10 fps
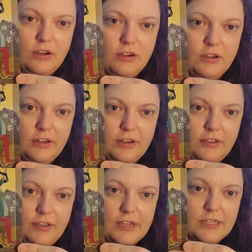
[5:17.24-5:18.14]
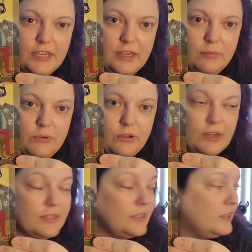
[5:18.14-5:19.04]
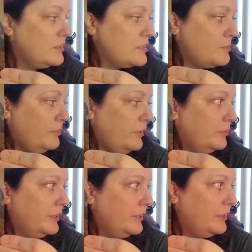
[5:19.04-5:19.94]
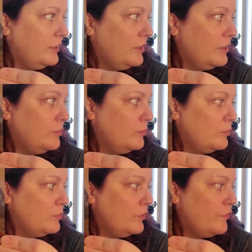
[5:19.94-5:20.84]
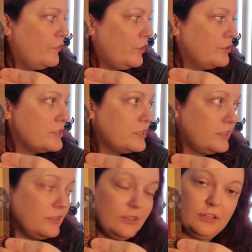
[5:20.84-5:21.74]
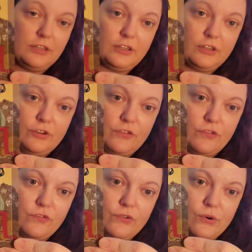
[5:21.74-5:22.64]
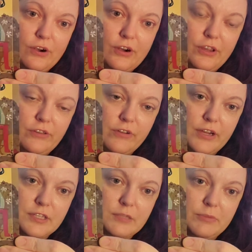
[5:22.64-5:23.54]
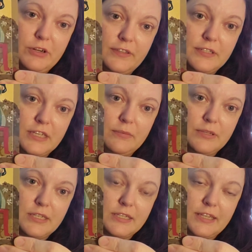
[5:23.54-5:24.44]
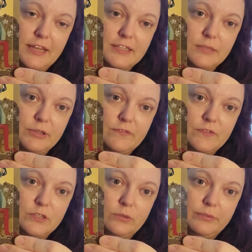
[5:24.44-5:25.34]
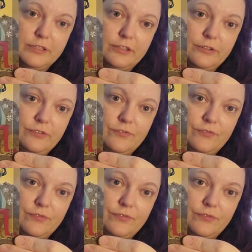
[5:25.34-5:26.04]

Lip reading: On that table, I think it's probably reversed for you guys, but on the table it says as above, so below.